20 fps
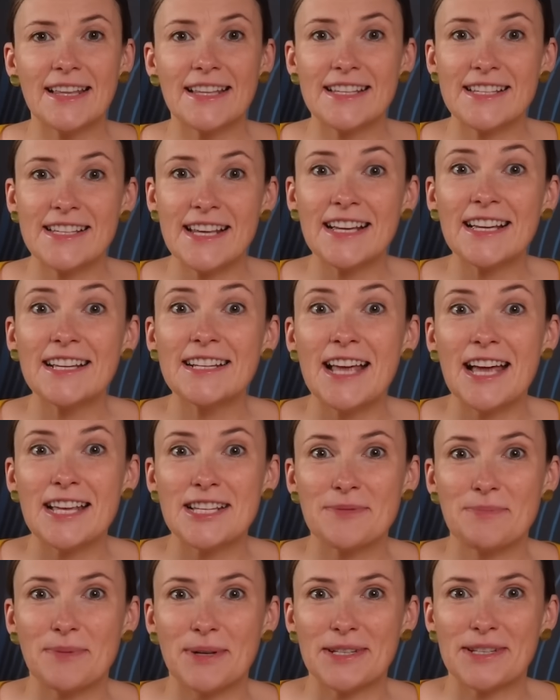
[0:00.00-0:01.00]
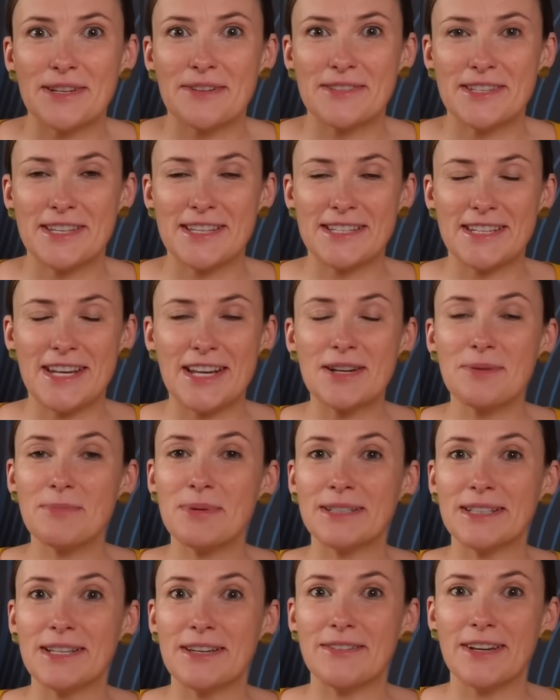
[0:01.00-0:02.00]
The second aspect of
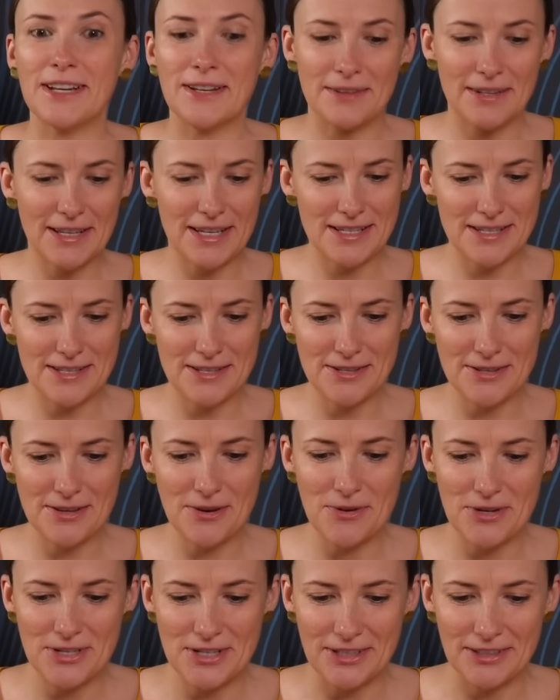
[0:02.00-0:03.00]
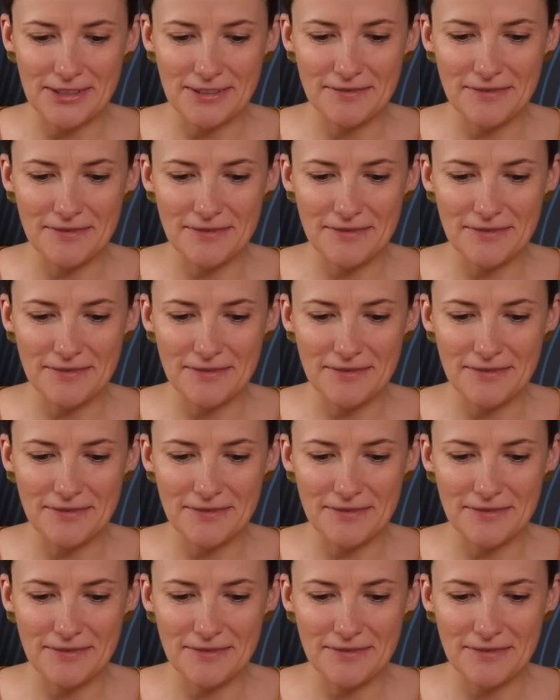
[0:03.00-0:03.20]
sustainable living is social.